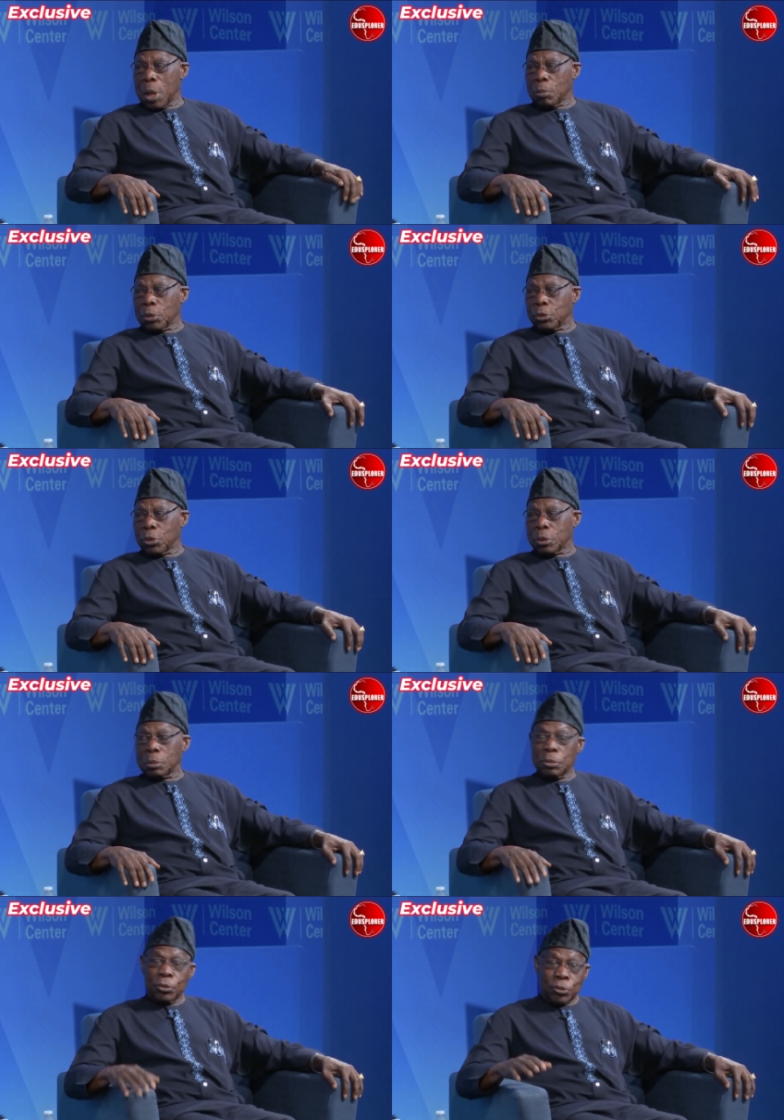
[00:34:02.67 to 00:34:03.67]

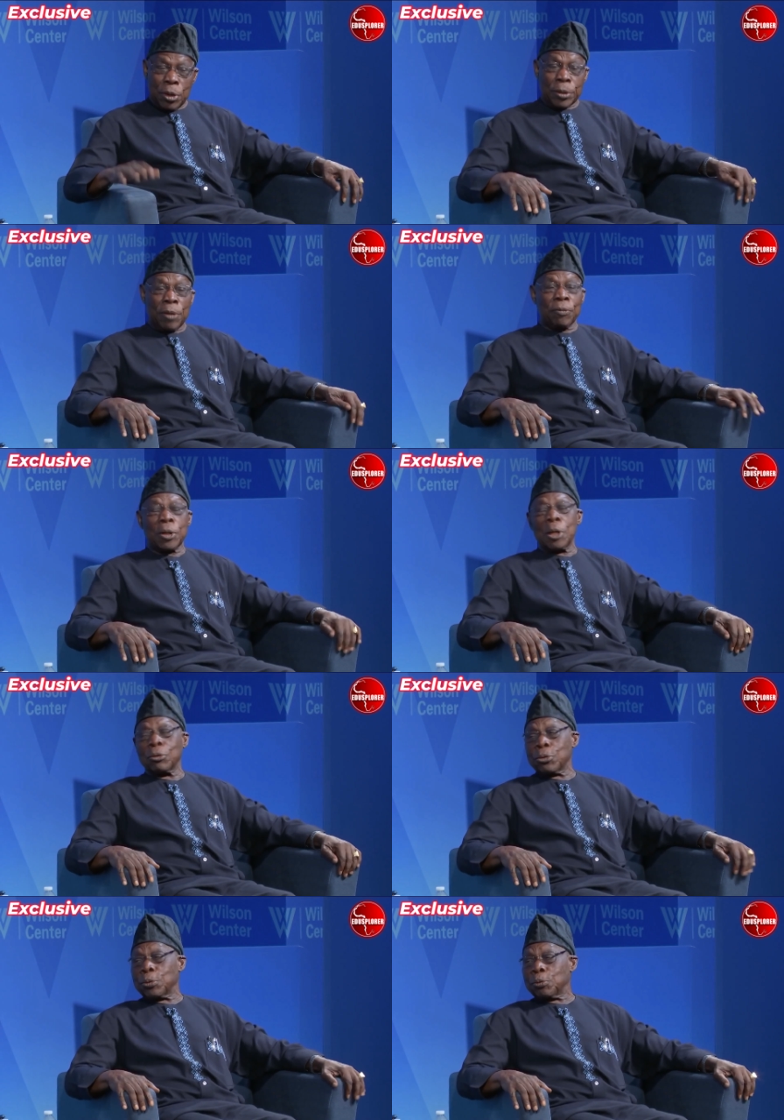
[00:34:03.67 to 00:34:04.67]
withdrawn, South African
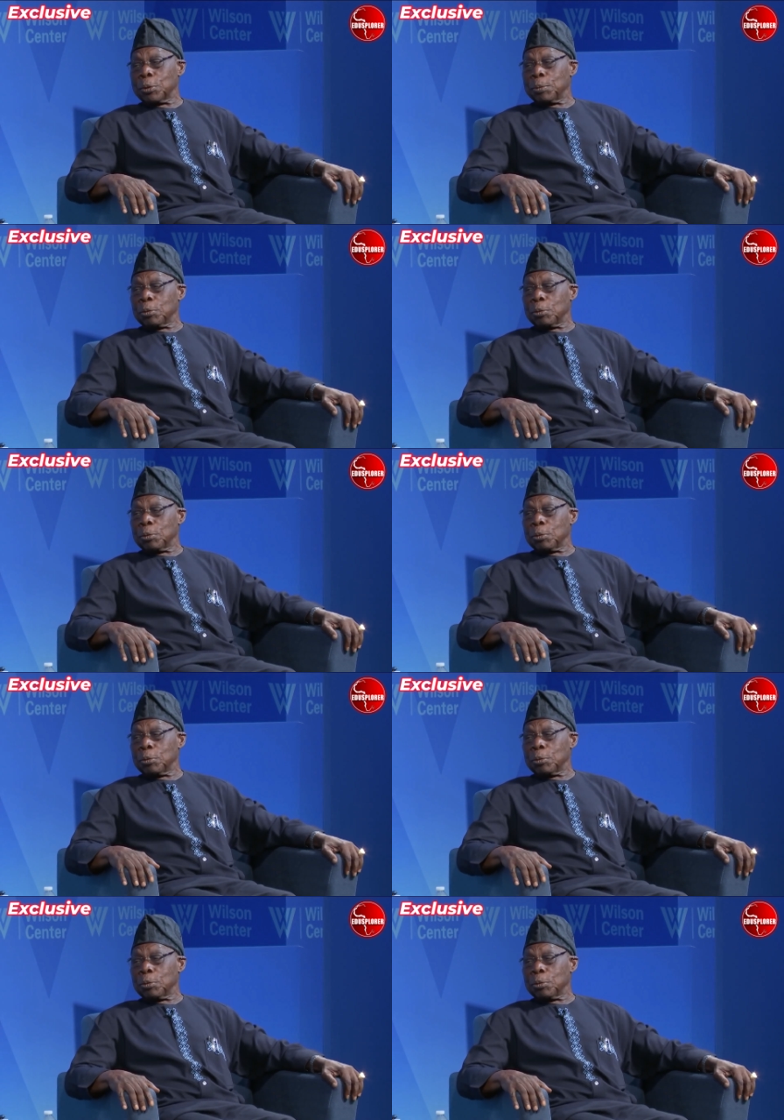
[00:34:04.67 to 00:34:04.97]
troops will be